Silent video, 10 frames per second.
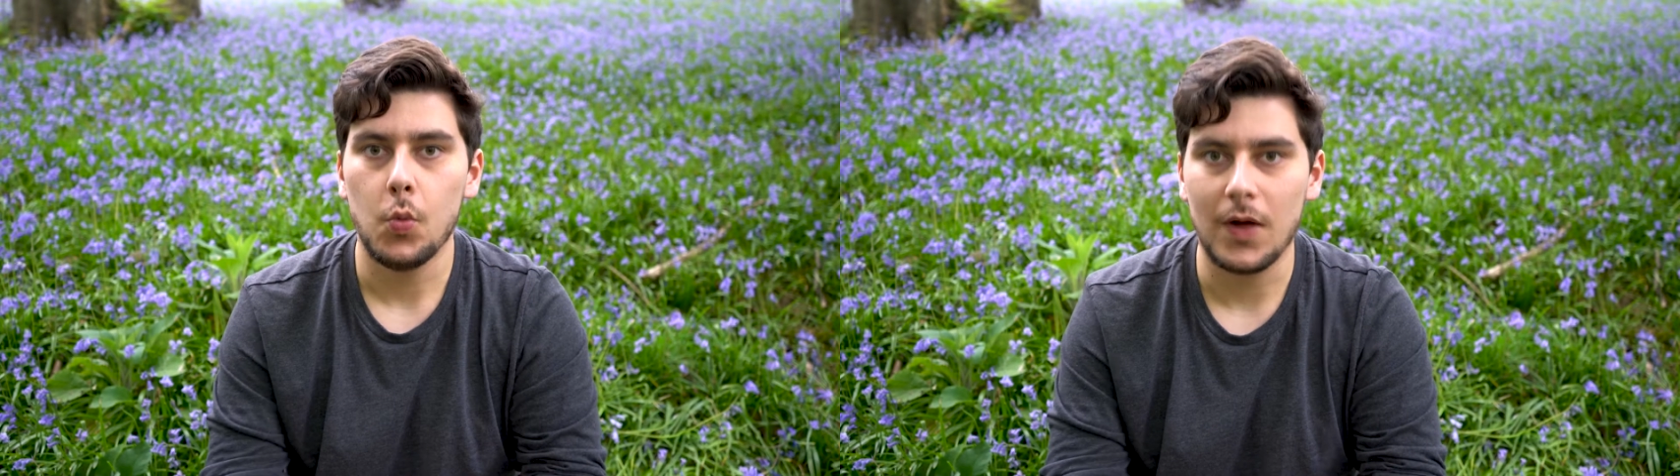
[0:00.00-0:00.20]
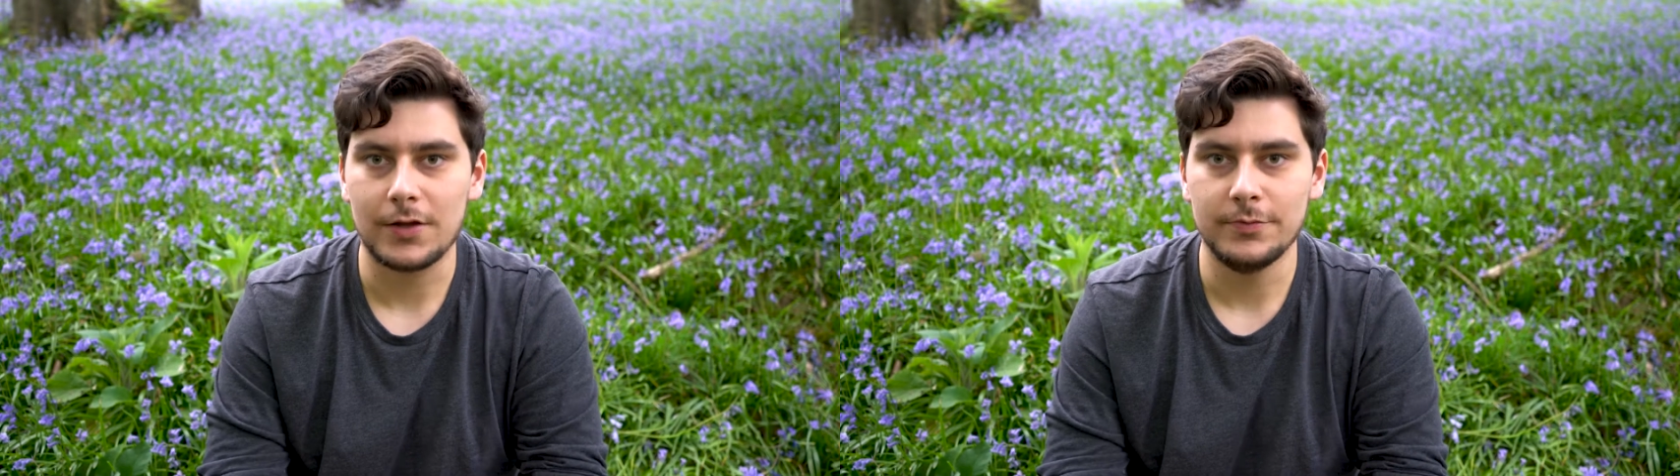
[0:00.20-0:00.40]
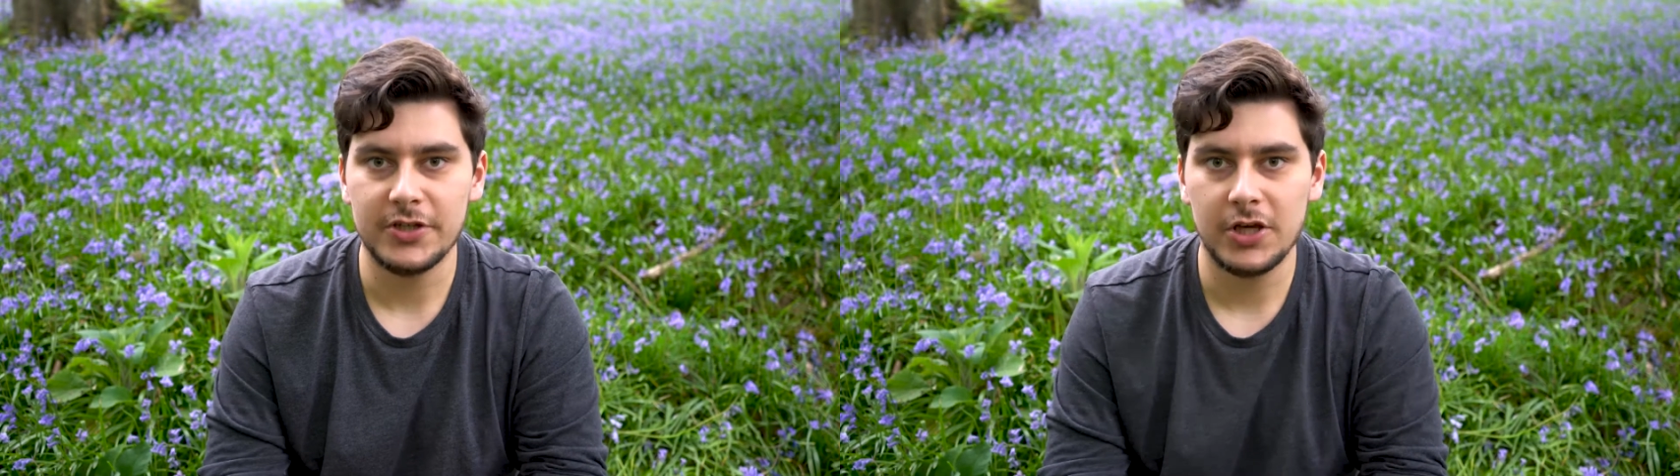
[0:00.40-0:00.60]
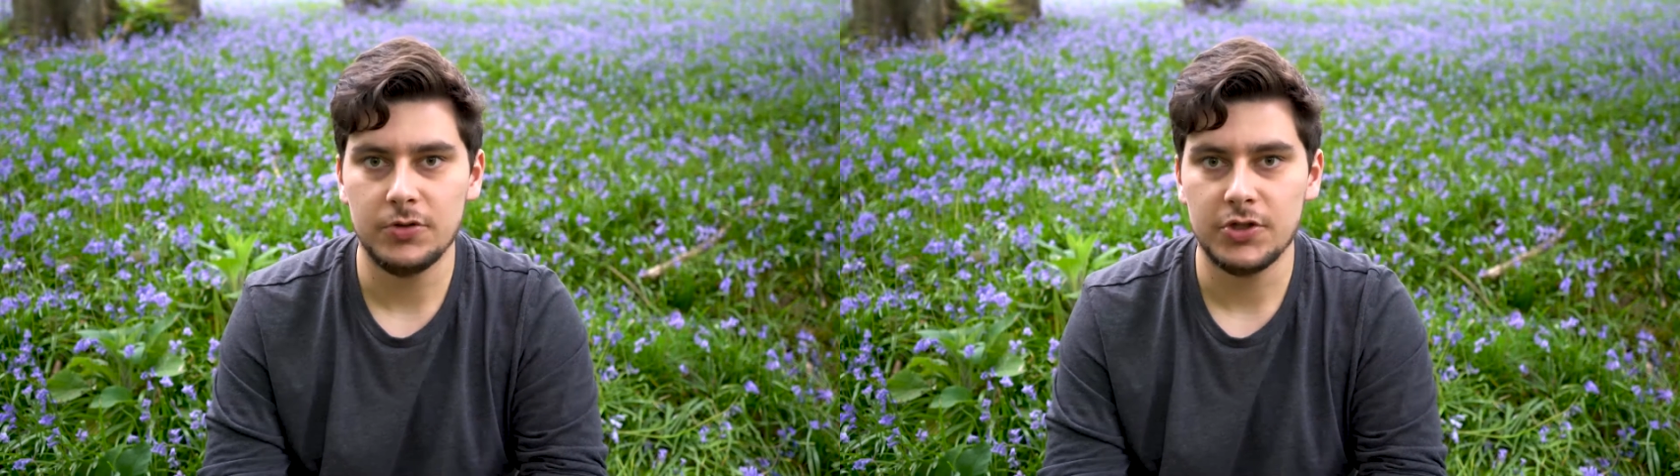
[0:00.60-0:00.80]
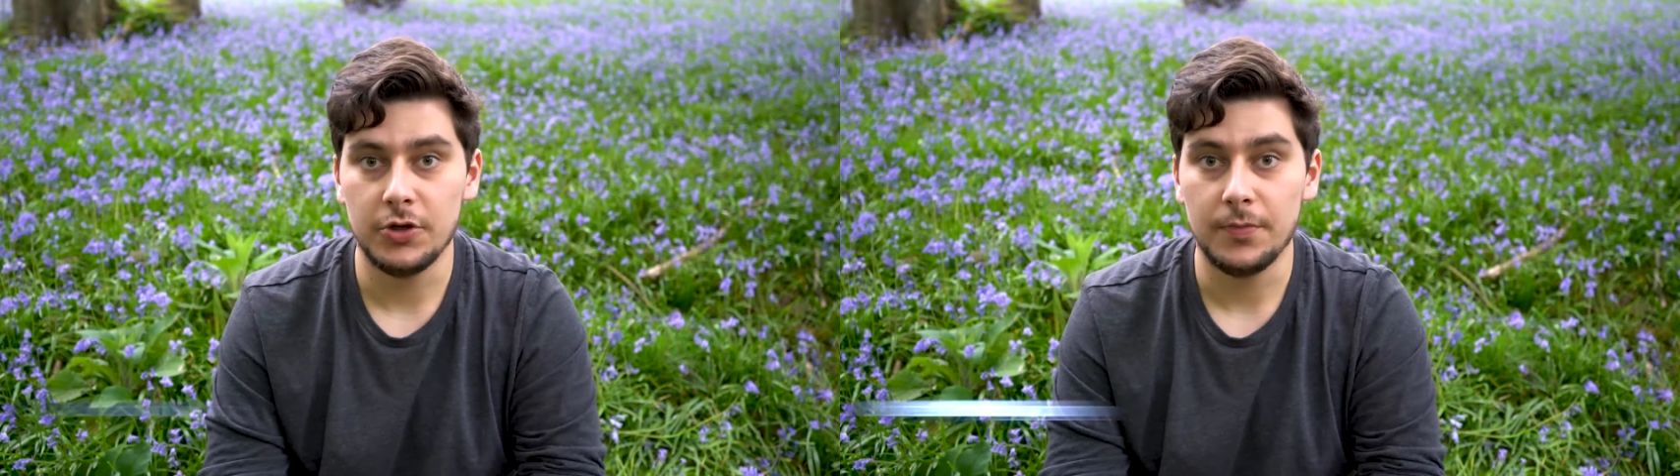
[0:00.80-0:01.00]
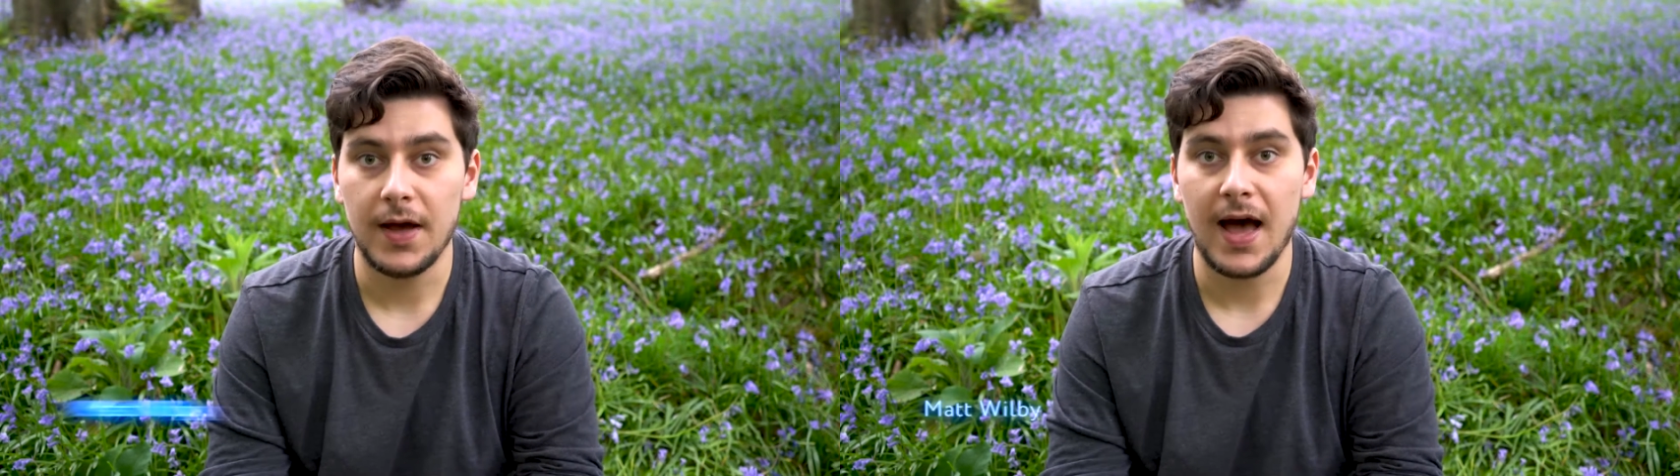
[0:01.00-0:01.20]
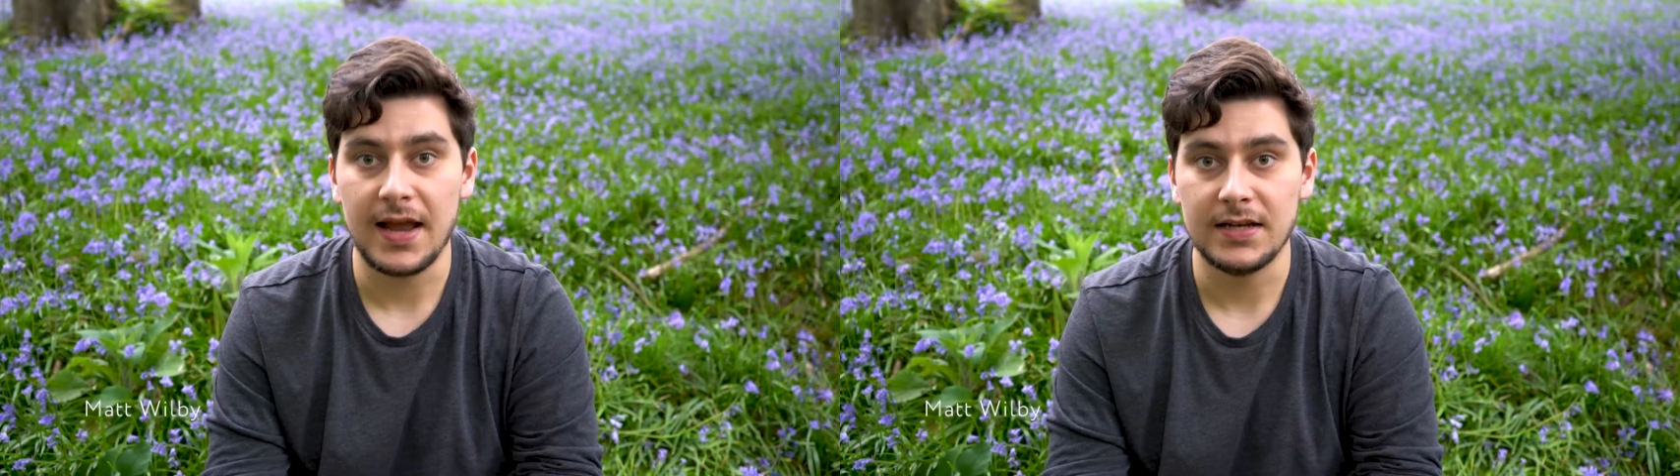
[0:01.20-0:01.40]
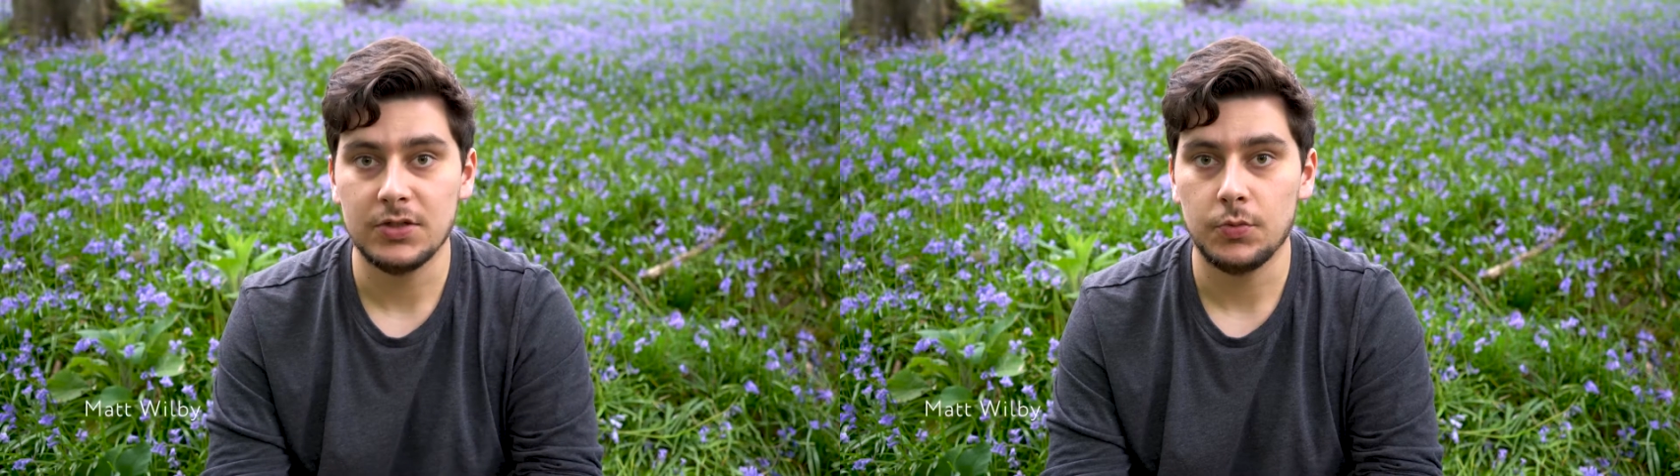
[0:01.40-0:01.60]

Welcome to YouTube and